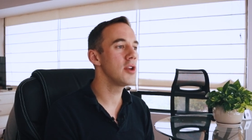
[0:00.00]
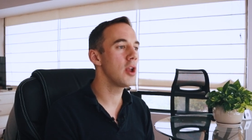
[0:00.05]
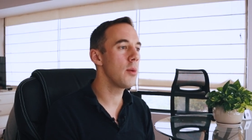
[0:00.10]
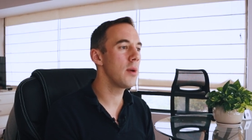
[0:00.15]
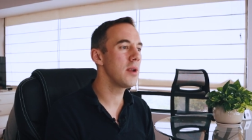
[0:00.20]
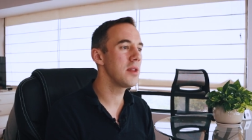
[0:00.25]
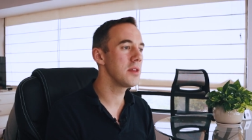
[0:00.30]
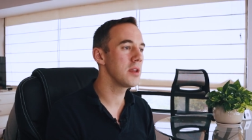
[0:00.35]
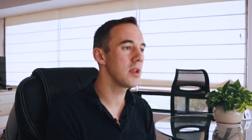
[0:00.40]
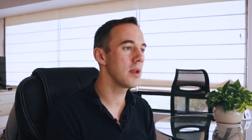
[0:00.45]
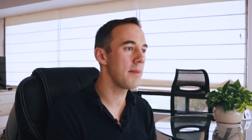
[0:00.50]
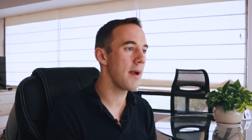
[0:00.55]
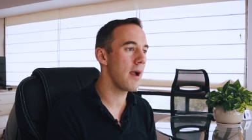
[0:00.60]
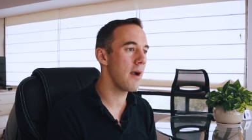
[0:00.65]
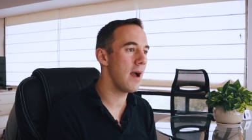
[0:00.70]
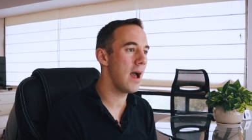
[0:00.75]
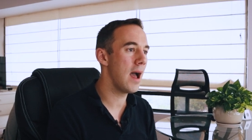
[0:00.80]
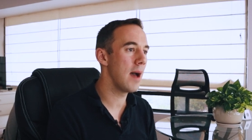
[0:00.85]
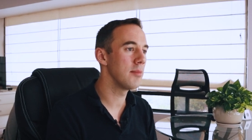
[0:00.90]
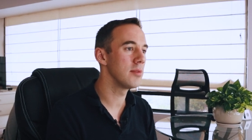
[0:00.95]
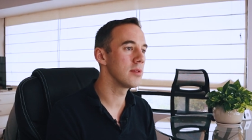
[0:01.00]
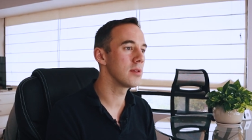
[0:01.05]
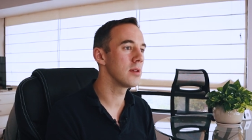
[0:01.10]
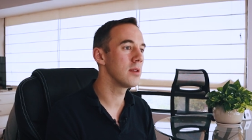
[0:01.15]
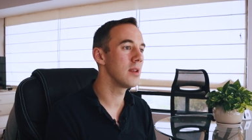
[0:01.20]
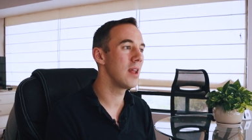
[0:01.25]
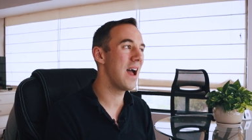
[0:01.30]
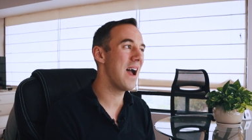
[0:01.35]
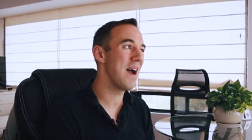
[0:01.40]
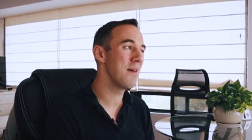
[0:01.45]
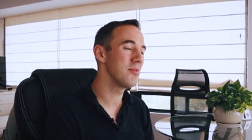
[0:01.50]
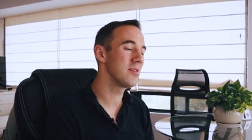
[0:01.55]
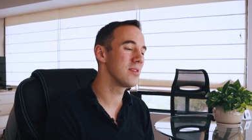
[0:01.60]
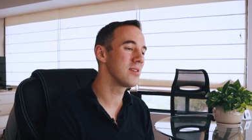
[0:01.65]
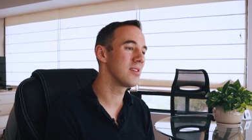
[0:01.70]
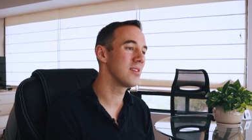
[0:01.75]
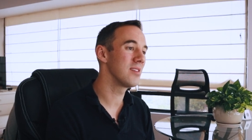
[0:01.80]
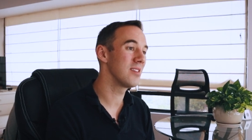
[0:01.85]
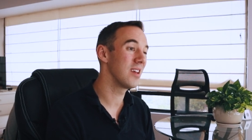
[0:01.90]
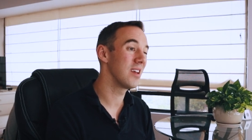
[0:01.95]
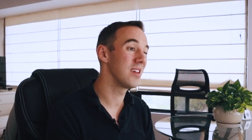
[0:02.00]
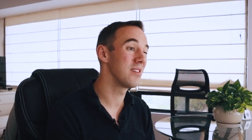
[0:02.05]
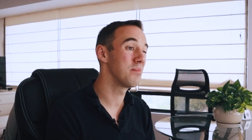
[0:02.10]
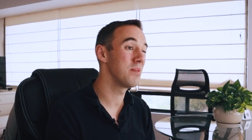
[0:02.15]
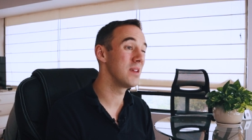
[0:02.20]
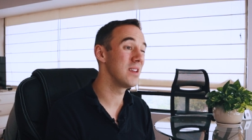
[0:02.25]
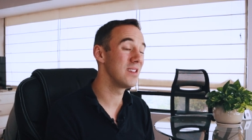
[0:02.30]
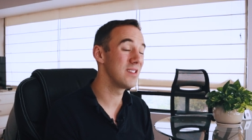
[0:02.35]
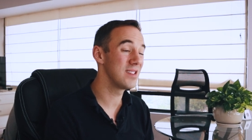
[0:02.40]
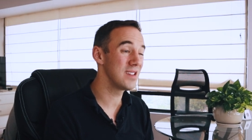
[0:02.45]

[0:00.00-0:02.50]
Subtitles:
you know anything about Amazon, Amazon has been